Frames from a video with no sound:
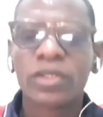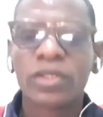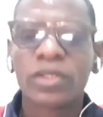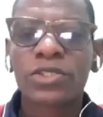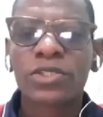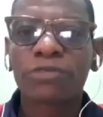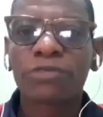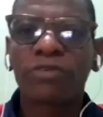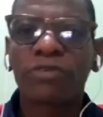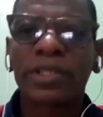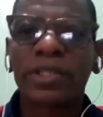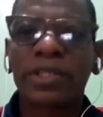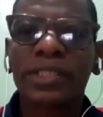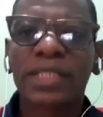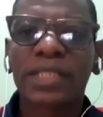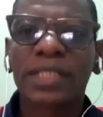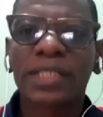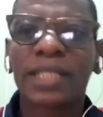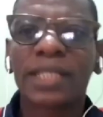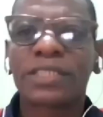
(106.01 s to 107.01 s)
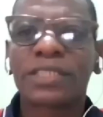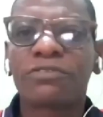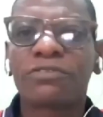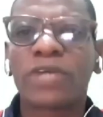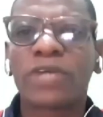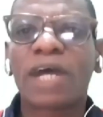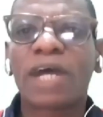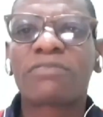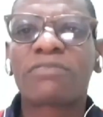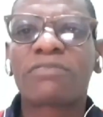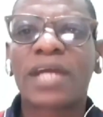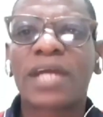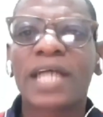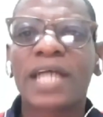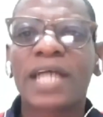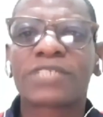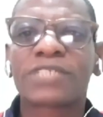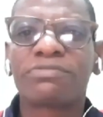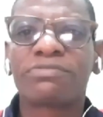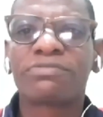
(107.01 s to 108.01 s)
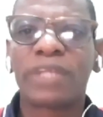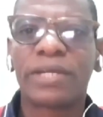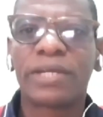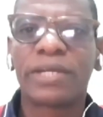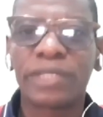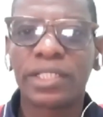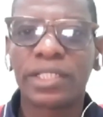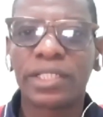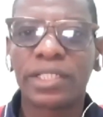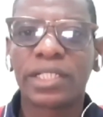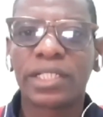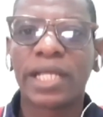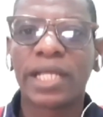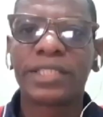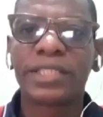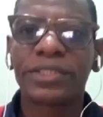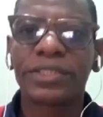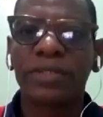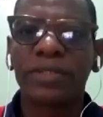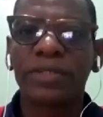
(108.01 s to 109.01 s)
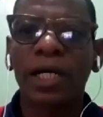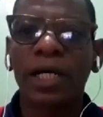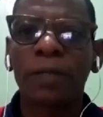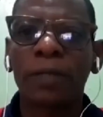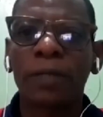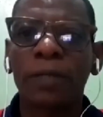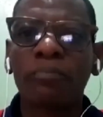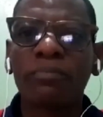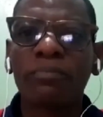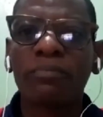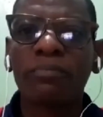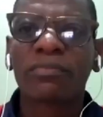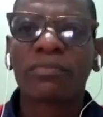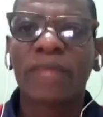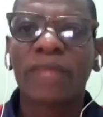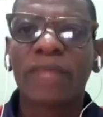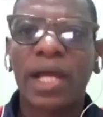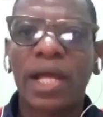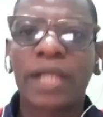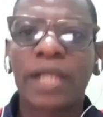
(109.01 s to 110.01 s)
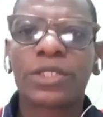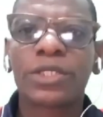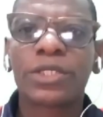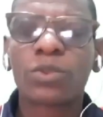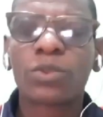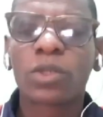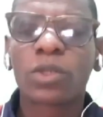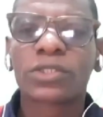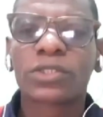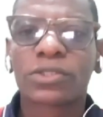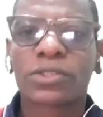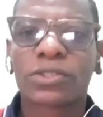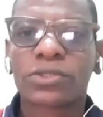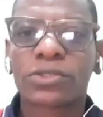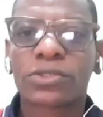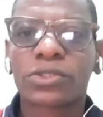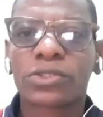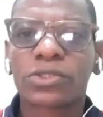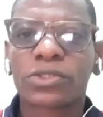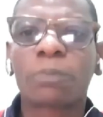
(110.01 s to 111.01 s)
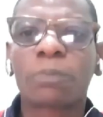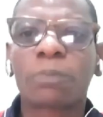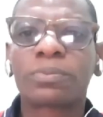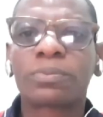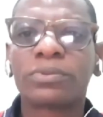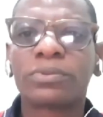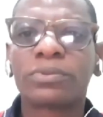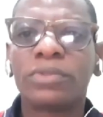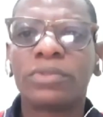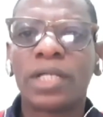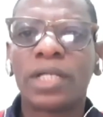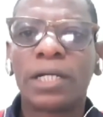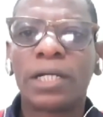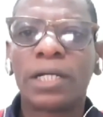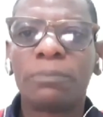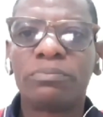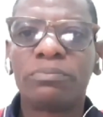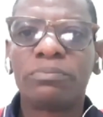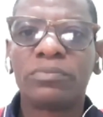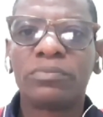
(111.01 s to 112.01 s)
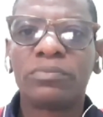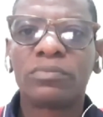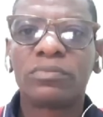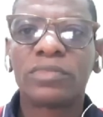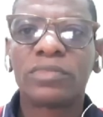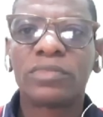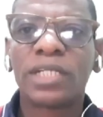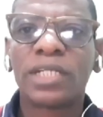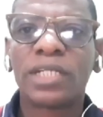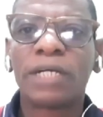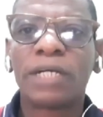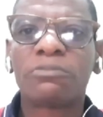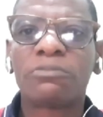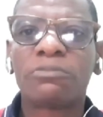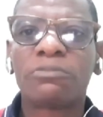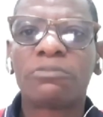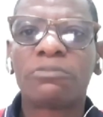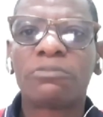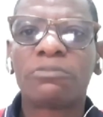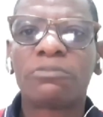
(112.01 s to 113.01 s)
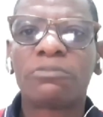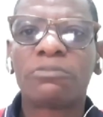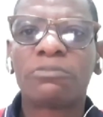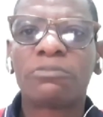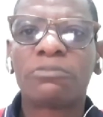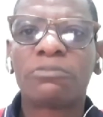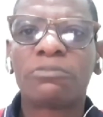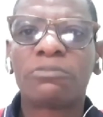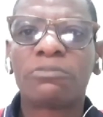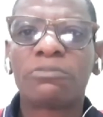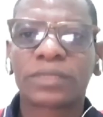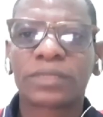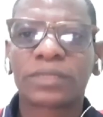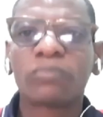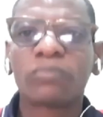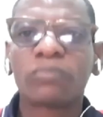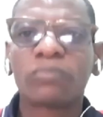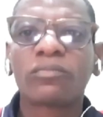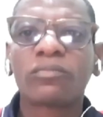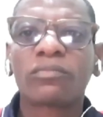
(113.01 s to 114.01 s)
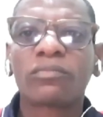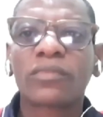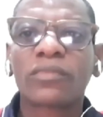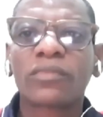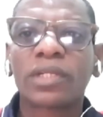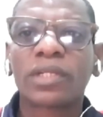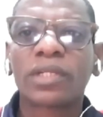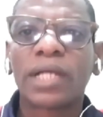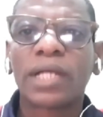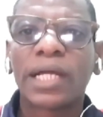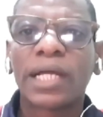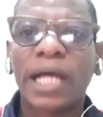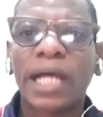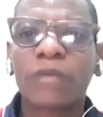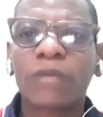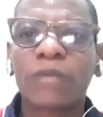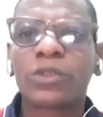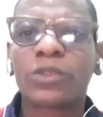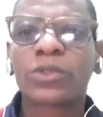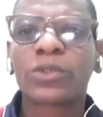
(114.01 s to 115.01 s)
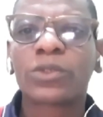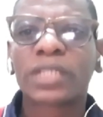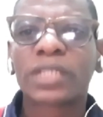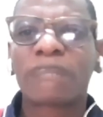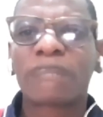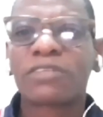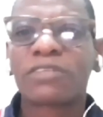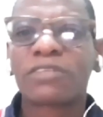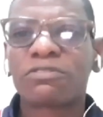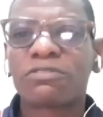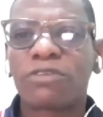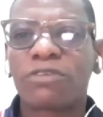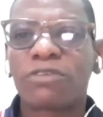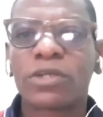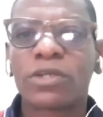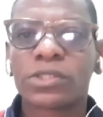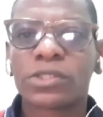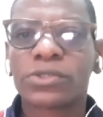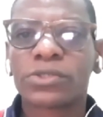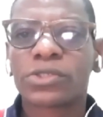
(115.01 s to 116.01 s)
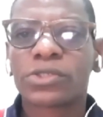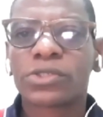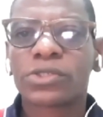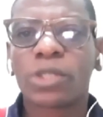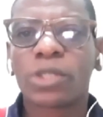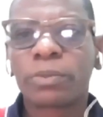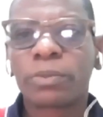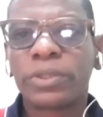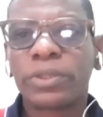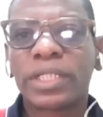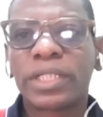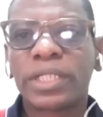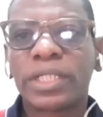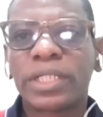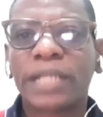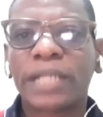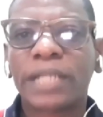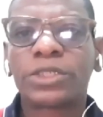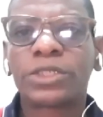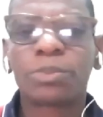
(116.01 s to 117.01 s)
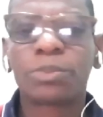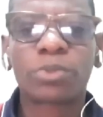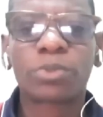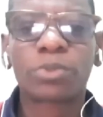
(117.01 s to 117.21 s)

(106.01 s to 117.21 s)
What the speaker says: So for instance, if you have gas flaring in Nigeria and you want us to stop flaring gas, and we don't have the funds to stop doing that, you